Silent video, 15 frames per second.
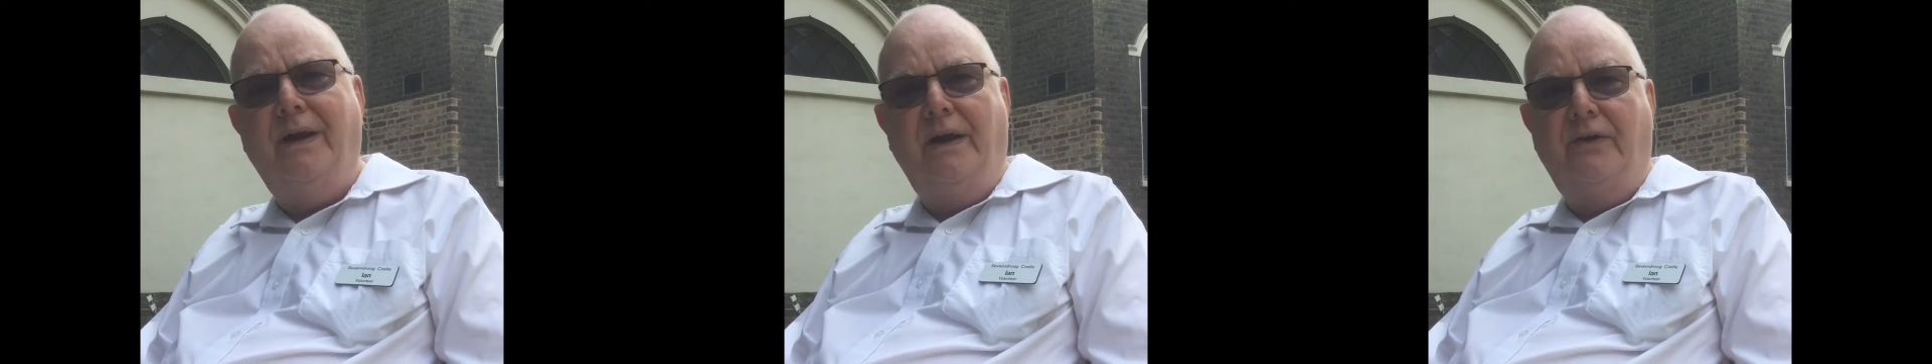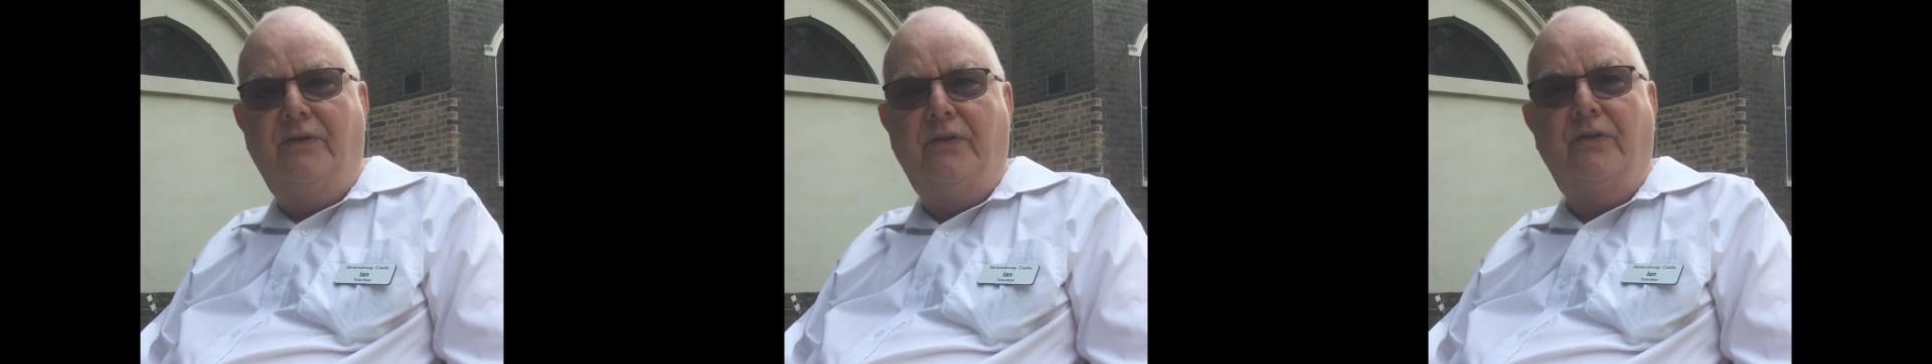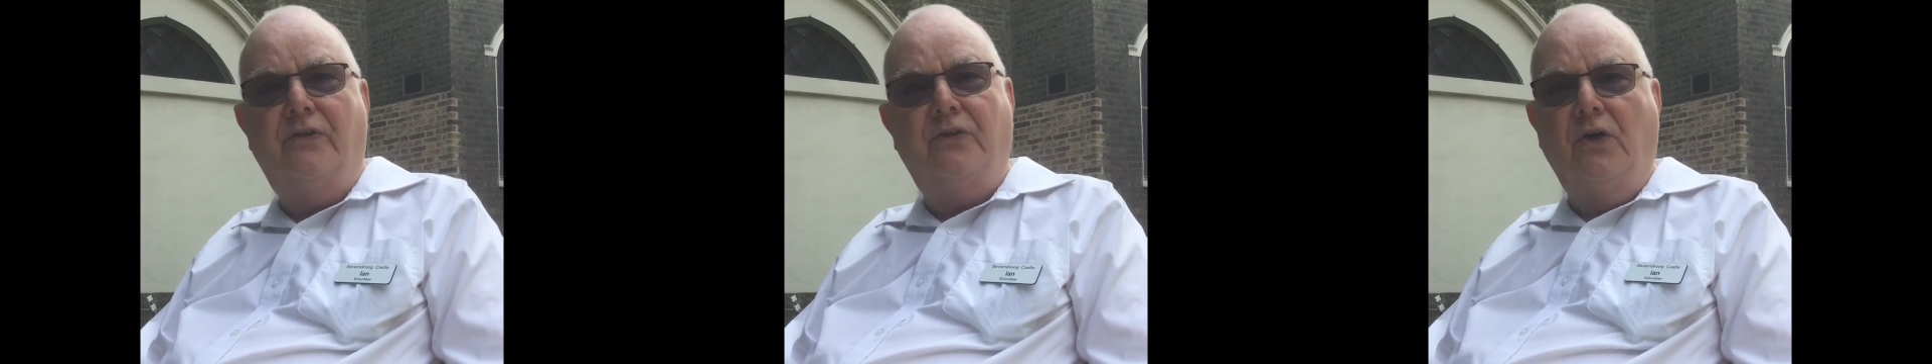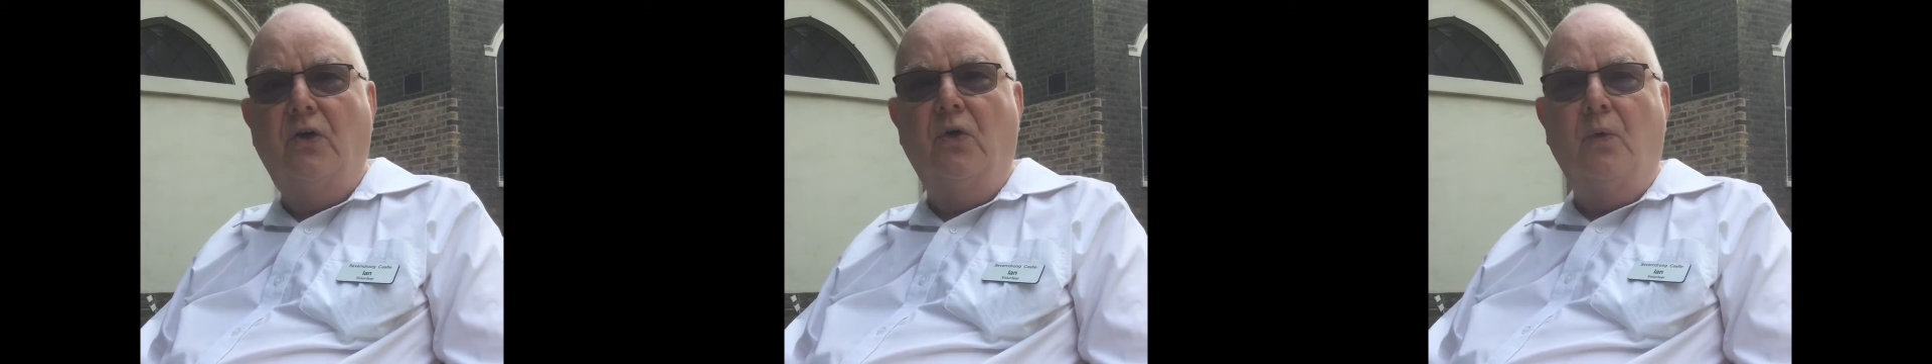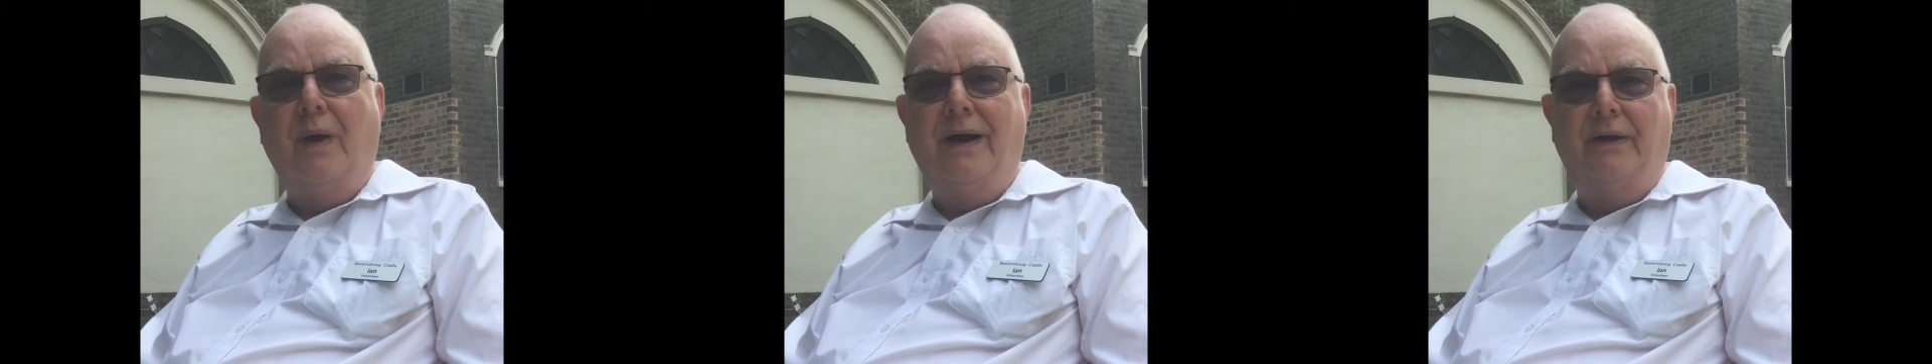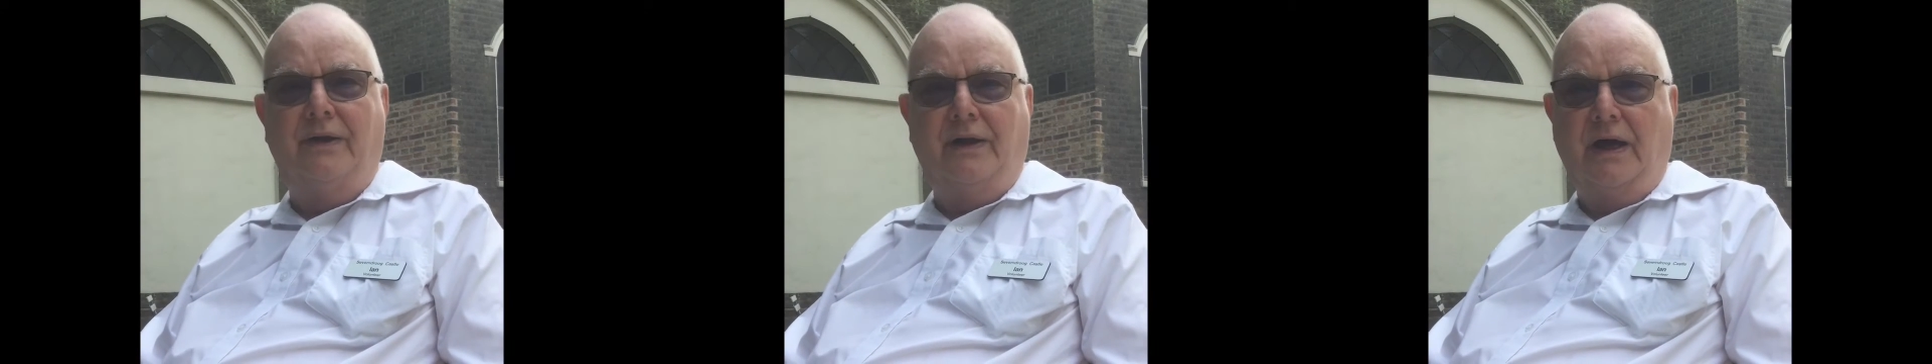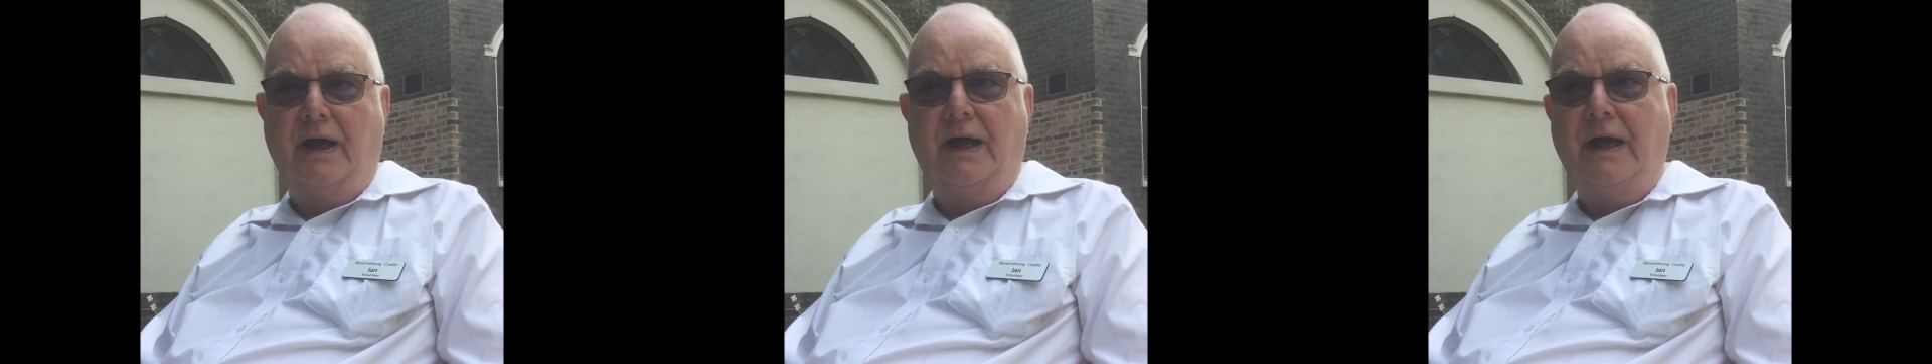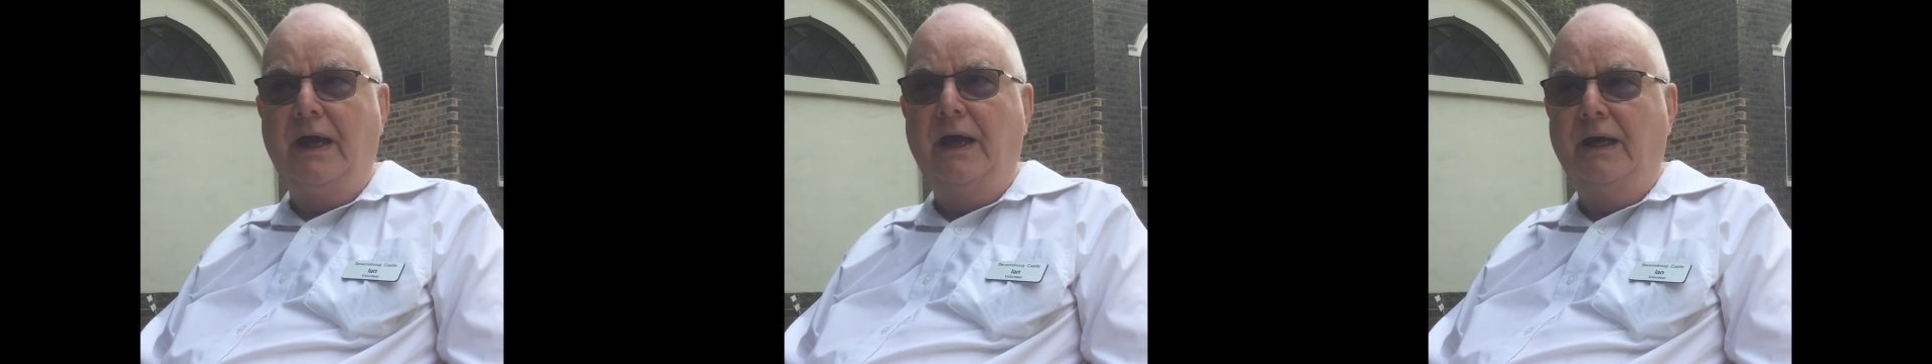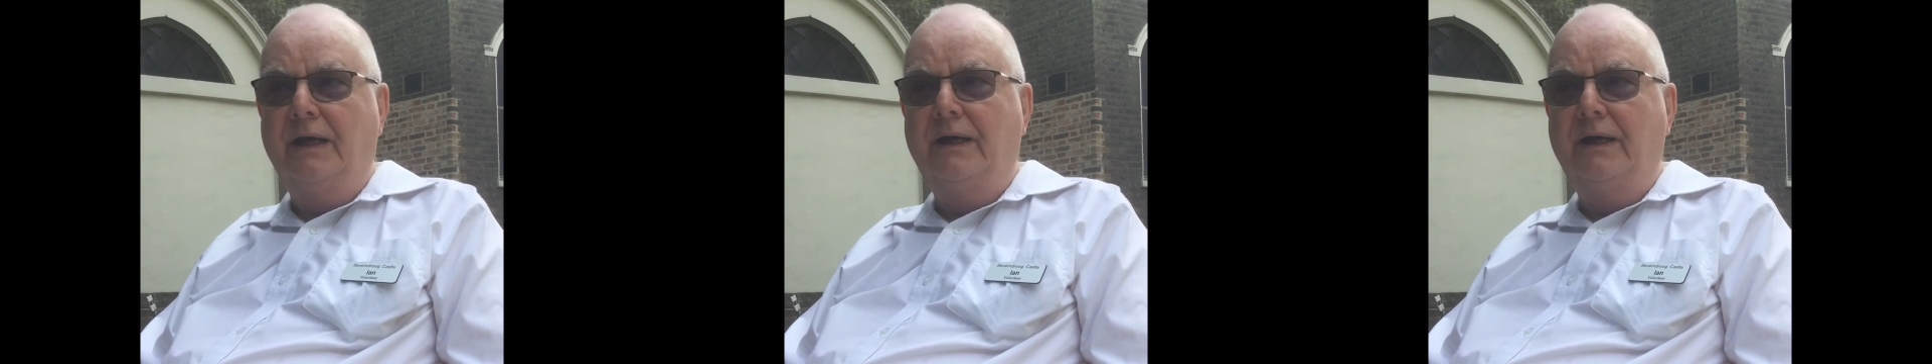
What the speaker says: into the school one day